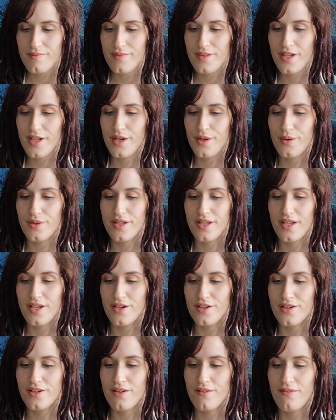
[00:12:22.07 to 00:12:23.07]

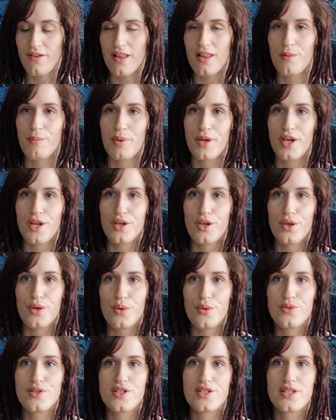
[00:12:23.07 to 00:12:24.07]
you're developing a
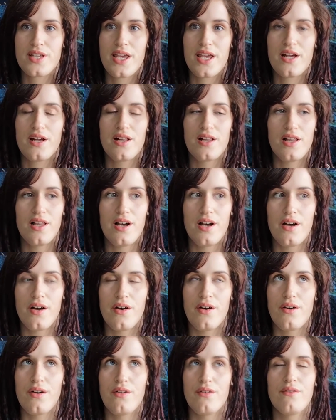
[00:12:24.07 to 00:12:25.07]
new skill
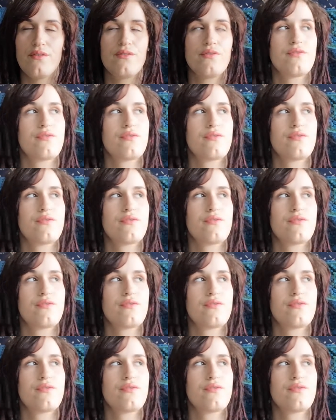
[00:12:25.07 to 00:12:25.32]
of